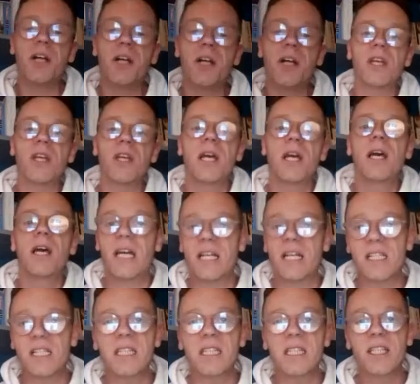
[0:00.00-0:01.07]
charge that
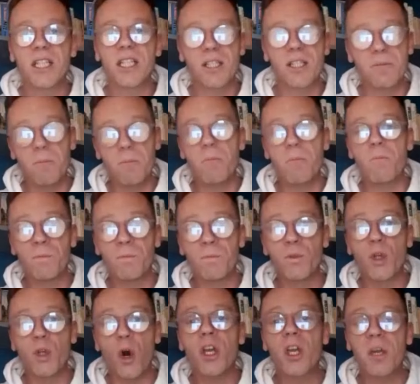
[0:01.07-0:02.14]
its leaders
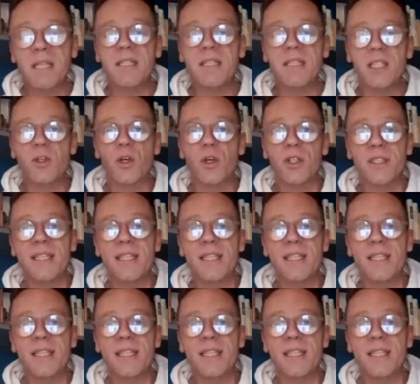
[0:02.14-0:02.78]
documented